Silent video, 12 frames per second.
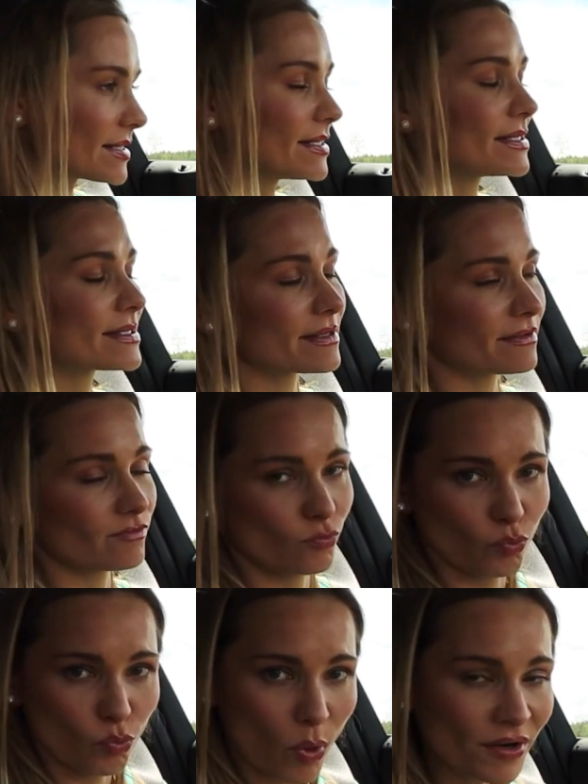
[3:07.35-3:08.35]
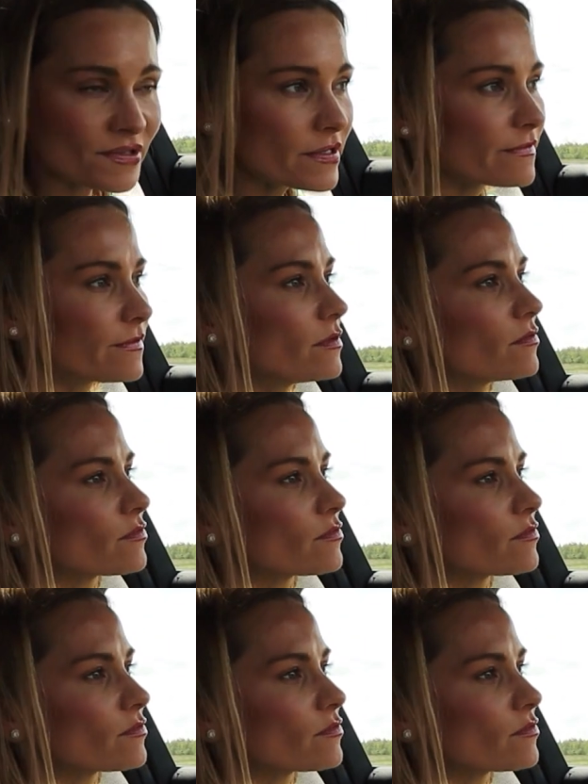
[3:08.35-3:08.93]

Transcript: It is a wonderful